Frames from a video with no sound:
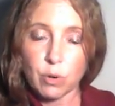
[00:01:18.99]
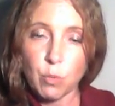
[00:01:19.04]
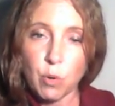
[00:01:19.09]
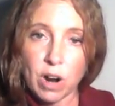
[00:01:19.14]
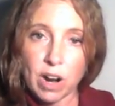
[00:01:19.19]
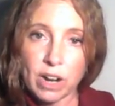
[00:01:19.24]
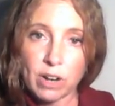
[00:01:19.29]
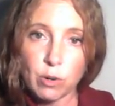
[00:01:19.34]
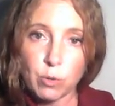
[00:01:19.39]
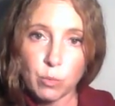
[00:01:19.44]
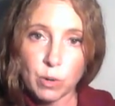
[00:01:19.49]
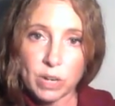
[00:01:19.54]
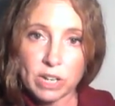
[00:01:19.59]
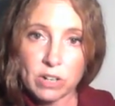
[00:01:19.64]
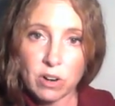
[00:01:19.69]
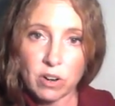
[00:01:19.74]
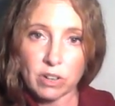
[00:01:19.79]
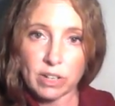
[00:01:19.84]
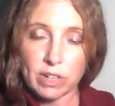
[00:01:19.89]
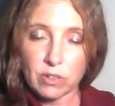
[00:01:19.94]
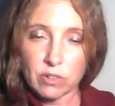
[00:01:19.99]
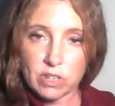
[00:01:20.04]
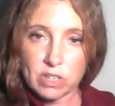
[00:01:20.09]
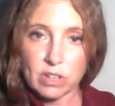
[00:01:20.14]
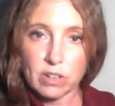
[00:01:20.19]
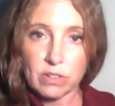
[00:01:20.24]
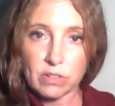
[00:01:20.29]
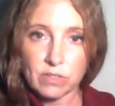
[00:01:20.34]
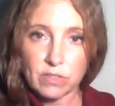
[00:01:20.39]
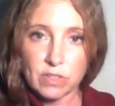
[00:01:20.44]
Why are we calling
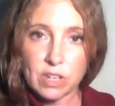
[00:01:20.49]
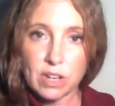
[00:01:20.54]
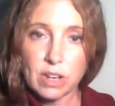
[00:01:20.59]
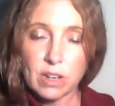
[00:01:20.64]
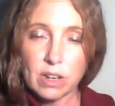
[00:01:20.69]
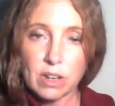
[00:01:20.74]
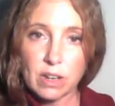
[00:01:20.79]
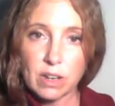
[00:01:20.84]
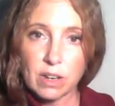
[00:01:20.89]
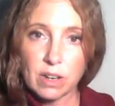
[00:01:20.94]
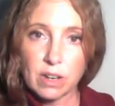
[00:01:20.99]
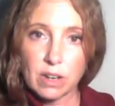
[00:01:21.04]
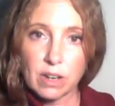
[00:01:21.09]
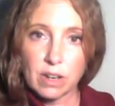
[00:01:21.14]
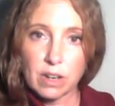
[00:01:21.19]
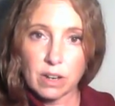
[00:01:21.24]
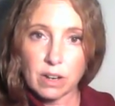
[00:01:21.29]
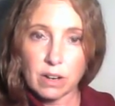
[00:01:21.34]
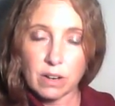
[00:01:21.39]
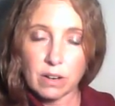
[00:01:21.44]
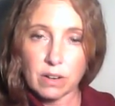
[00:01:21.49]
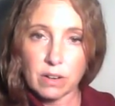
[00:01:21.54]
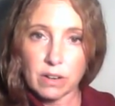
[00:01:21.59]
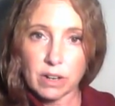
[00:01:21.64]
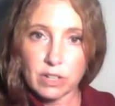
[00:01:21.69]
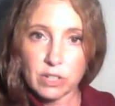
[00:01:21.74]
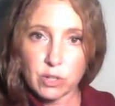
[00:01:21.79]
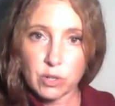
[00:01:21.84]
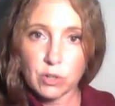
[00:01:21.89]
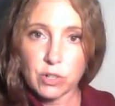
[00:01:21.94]
ourselves uh, a
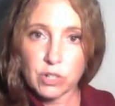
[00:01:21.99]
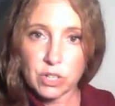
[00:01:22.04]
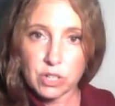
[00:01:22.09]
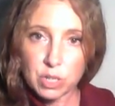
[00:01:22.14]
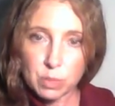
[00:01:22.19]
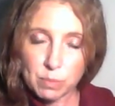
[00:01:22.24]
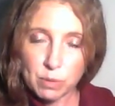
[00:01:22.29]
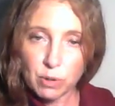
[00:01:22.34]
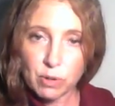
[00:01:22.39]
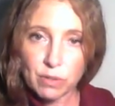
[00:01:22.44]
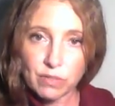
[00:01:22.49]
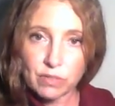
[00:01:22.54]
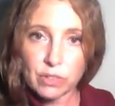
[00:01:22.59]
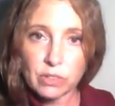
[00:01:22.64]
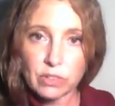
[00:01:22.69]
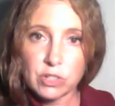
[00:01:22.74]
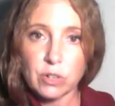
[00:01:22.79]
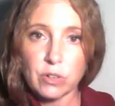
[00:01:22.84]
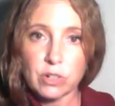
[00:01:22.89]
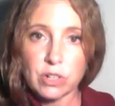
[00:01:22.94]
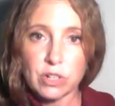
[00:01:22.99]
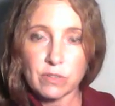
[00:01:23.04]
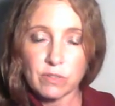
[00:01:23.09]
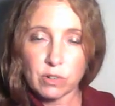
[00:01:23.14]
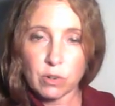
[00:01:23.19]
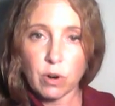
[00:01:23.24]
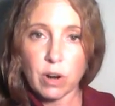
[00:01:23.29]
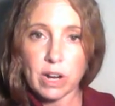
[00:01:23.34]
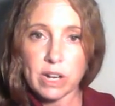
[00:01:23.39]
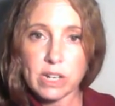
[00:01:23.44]
church, a spirit filled church of
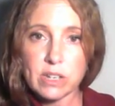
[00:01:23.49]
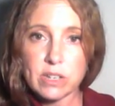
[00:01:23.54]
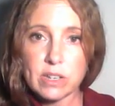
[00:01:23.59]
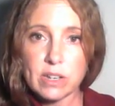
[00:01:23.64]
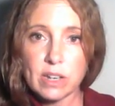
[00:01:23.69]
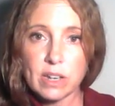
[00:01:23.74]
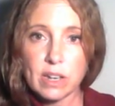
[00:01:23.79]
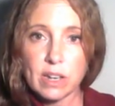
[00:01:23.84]
Christ,